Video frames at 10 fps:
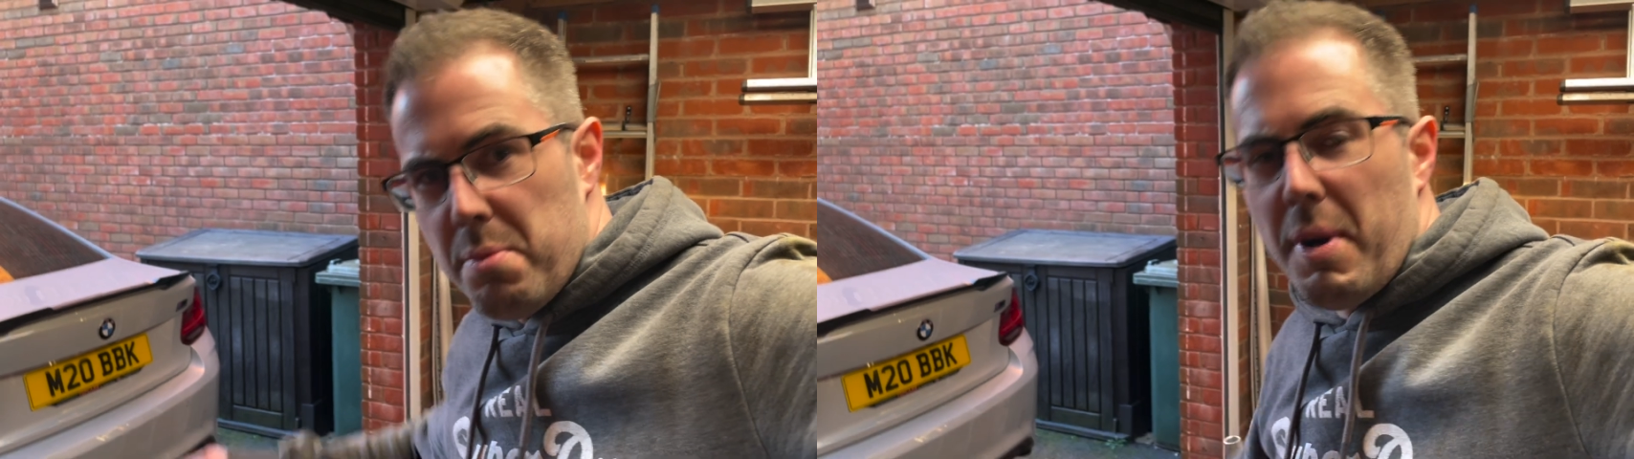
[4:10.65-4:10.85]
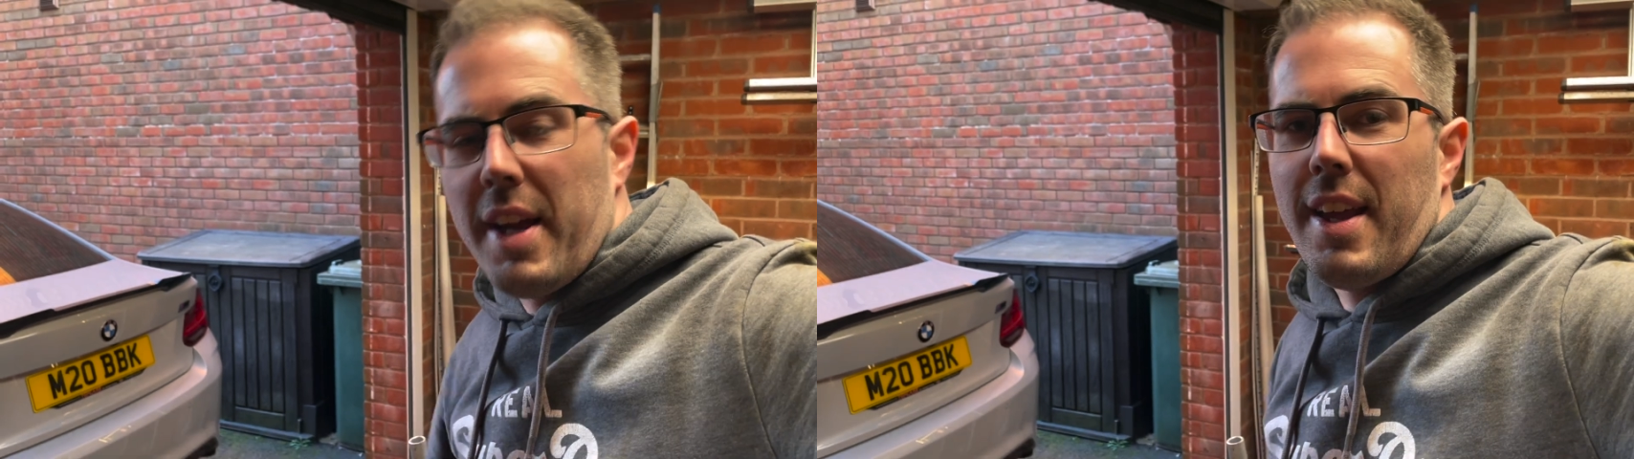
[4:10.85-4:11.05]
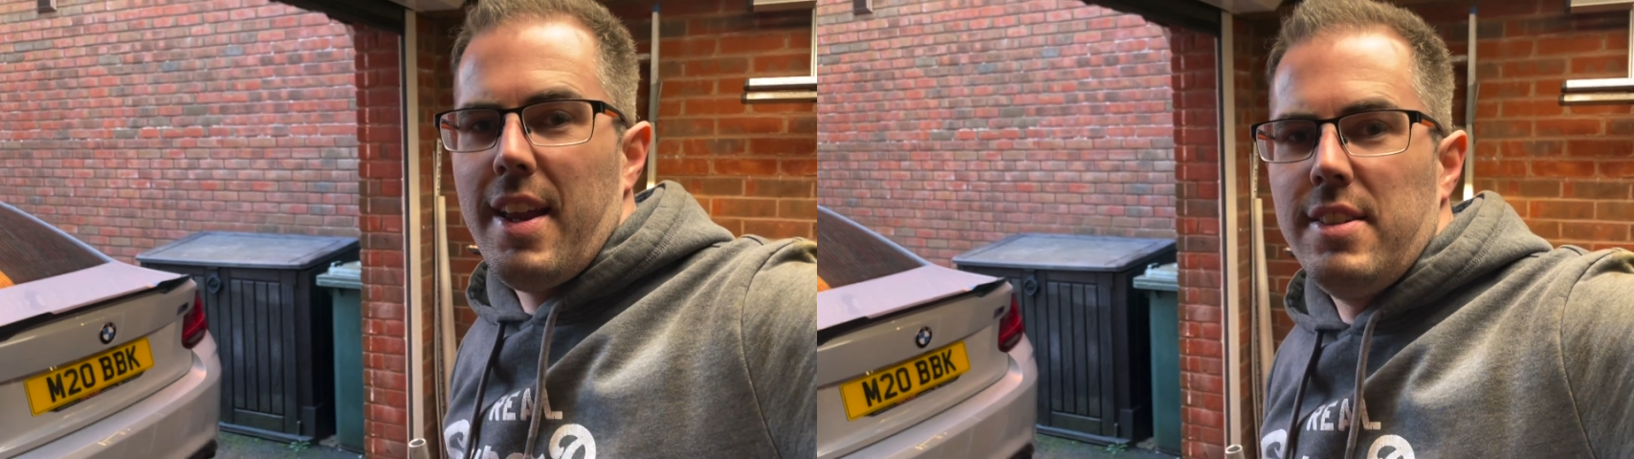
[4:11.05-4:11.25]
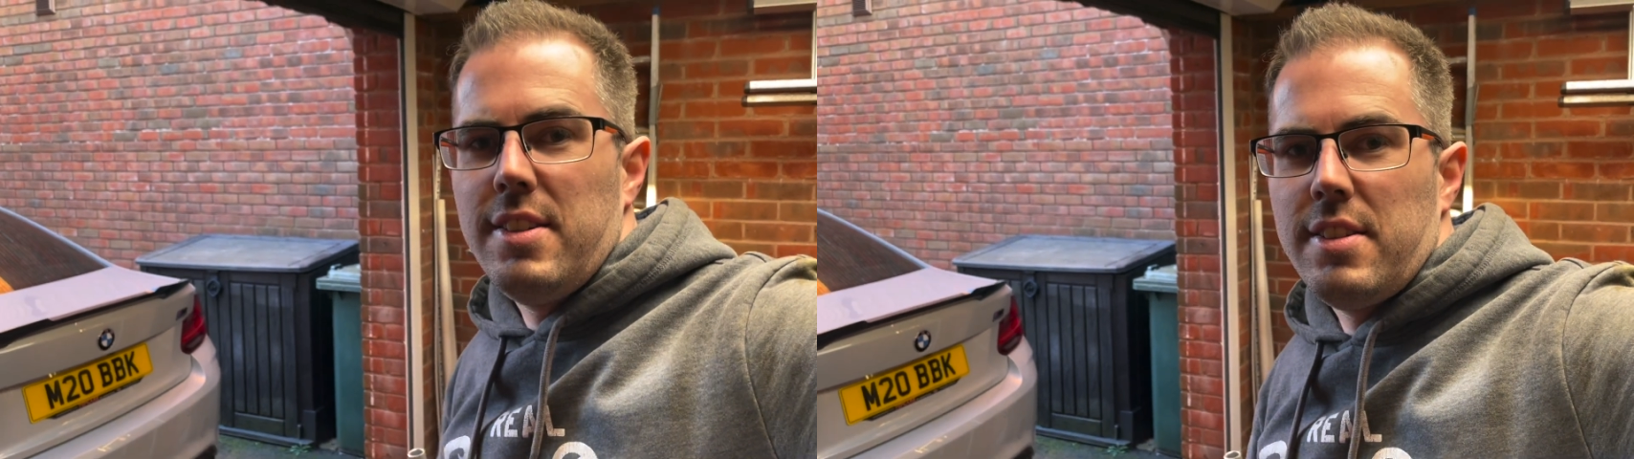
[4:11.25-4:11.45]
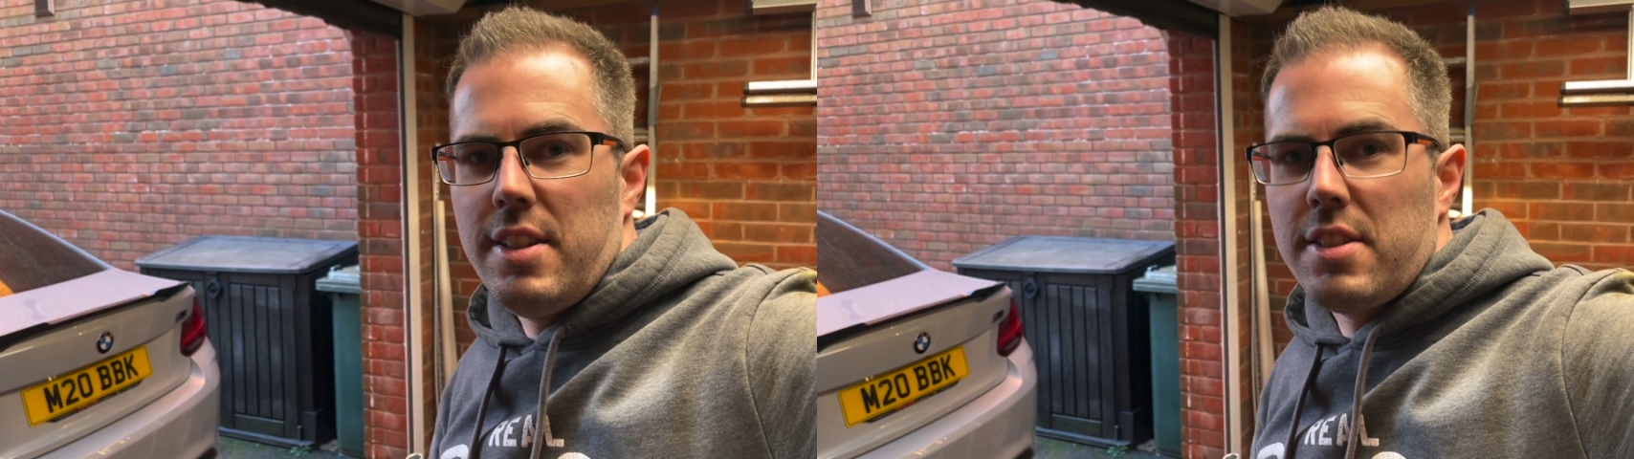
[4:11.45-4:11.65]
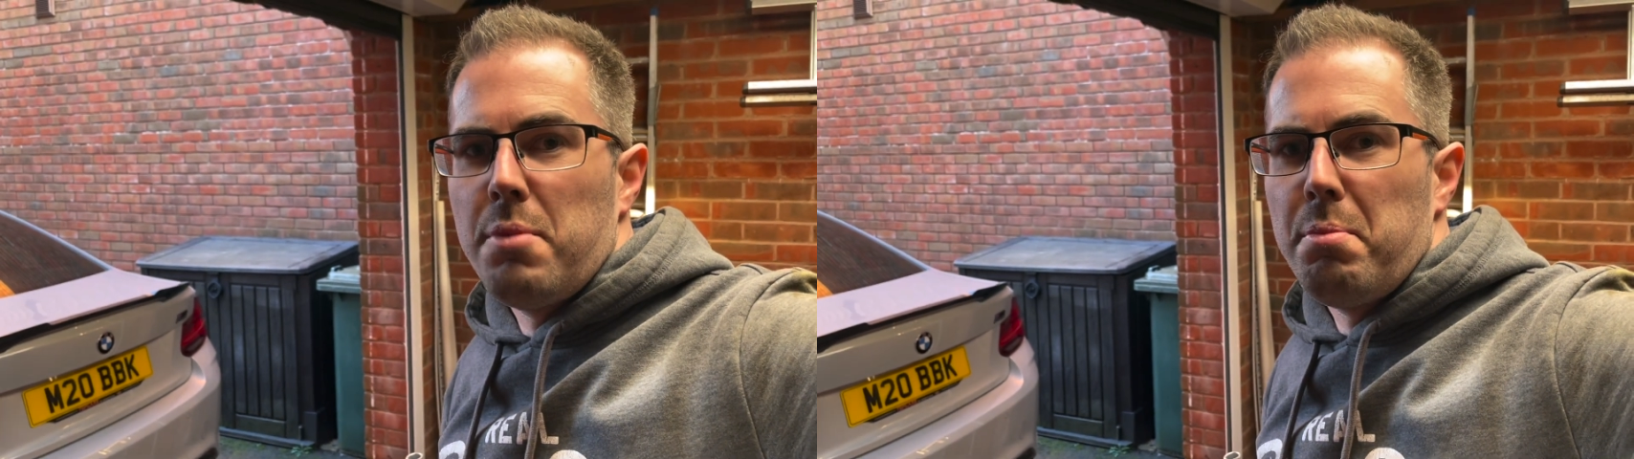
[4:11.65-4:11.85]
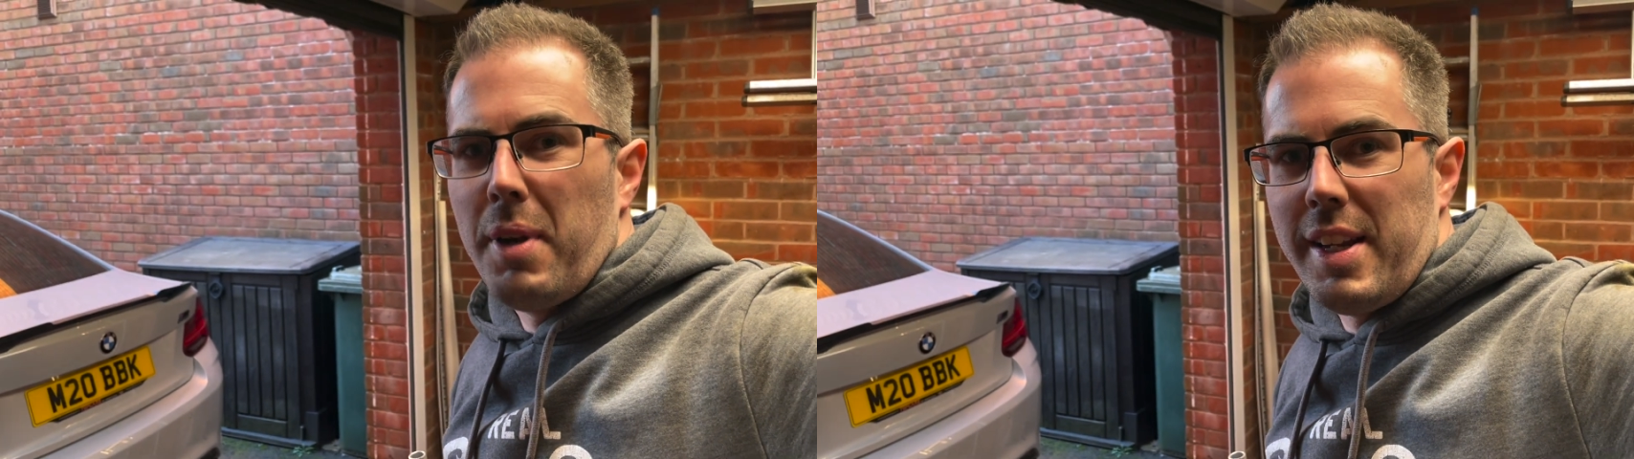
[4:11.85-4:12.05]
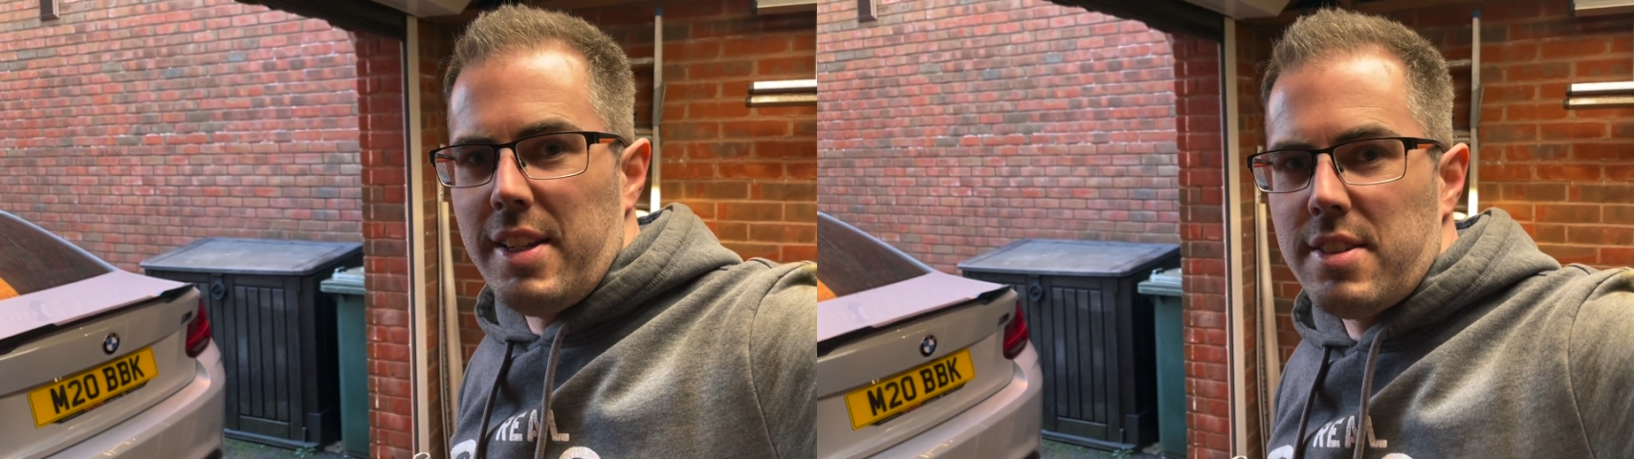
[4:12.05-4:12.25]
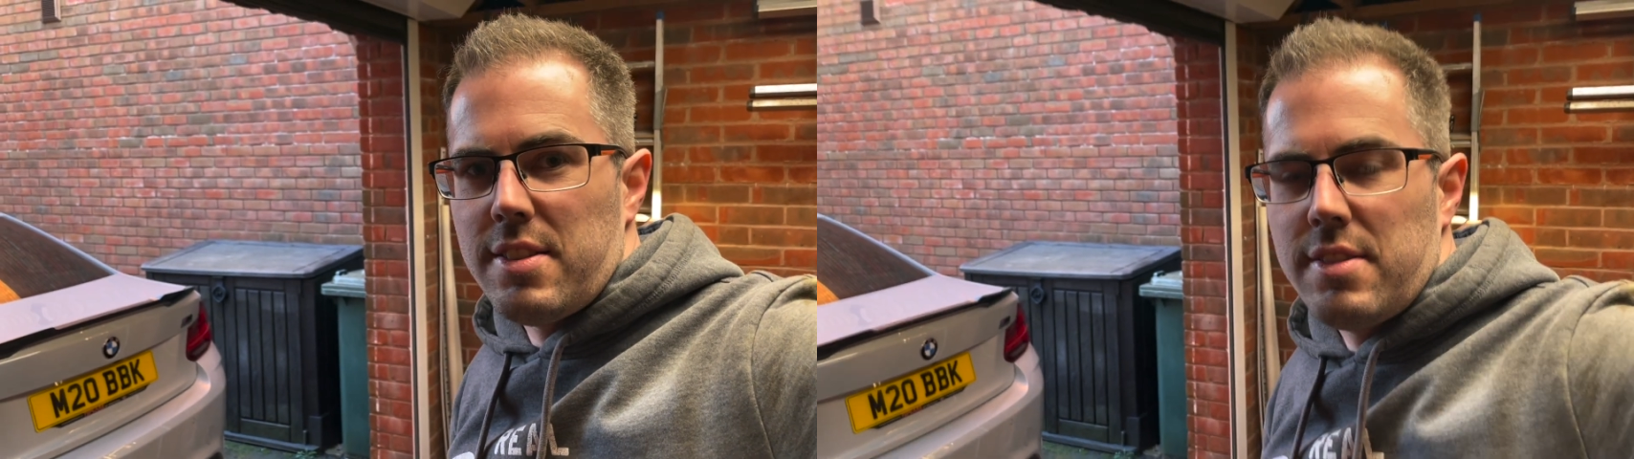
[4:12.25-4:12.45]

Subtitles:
back end is complete.